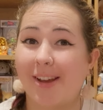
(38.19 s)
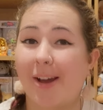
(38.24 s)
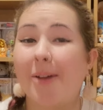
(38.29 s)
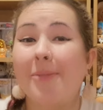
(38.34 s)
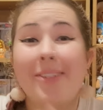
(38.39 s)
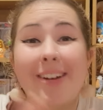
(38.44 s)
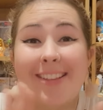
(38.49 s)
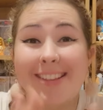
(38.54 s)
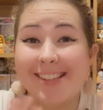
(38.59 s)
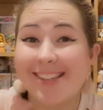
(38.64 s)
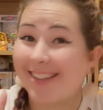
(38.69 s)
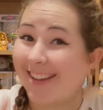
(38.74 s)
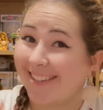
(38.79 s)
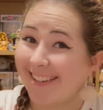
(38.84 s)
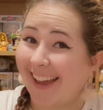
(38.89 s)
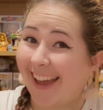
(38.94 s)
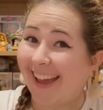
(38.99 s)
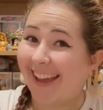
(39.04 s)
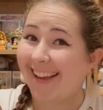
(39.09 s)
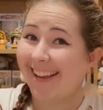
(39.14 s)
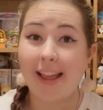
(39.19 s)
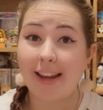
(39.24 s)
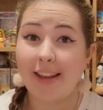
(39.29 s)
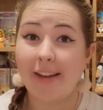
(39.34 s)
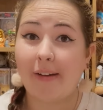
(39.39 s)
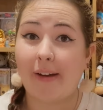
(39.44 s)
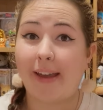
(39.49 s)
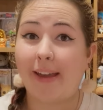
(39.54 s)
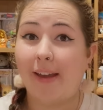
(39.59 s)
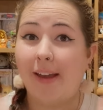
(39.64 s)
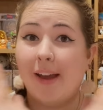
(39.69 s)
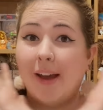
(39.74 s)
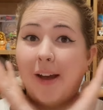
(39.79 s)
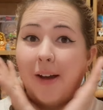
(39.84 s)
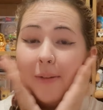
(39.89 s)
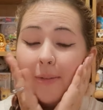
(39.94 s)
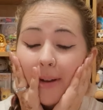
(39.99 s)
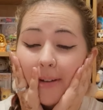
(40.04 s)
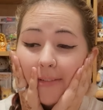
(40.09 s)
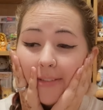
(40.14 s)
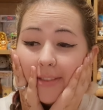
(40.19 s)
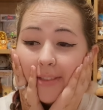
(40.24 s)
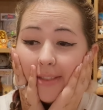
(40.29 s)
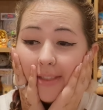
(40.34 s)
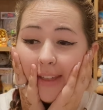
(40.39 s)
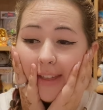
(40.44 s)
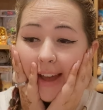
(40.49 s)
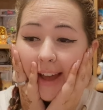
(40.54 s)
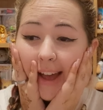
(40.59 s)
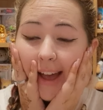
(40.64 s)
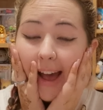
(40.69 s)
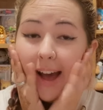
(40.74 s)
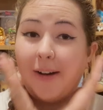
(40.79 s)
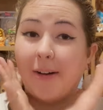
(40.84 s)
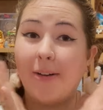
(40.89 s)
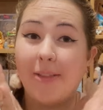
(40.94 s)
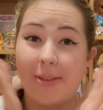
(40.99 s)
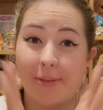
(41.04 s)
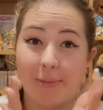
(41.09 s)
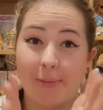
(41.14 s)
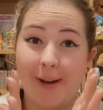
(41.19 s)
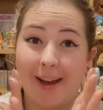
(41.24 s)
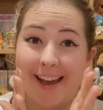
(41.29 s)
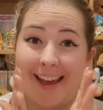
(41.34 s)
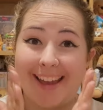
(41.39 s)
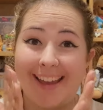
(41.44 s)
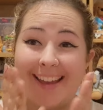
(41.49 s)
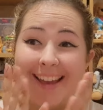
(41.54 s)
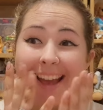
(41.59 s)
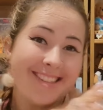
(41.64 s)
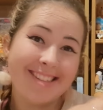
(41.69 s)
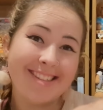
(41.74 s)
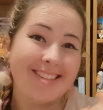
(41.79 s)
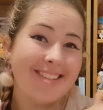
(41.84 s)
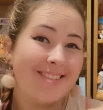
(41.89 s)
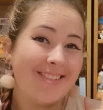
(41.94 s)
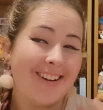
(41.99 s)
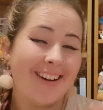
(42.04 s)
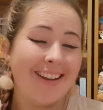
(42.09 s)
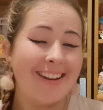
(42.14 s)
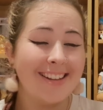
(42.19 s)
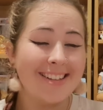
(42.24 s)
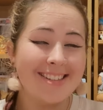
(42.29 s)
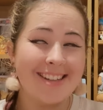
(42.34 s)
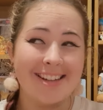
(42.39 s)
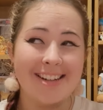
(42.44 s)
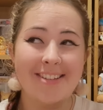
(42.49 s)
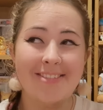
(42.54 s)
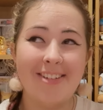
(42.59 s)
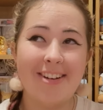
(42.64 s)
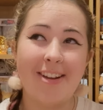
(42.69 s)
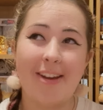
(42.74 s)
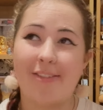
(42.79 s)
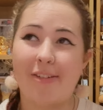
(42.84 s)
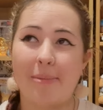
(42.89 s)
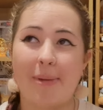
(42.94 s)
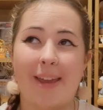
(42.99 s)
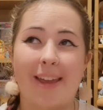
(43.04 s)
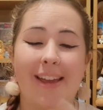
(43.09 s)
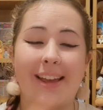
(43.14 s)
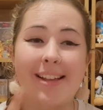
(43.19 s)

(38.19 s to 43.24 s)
Hopefully this is okay. Anyway, with that out of the way, this is still quite an exciting video for me.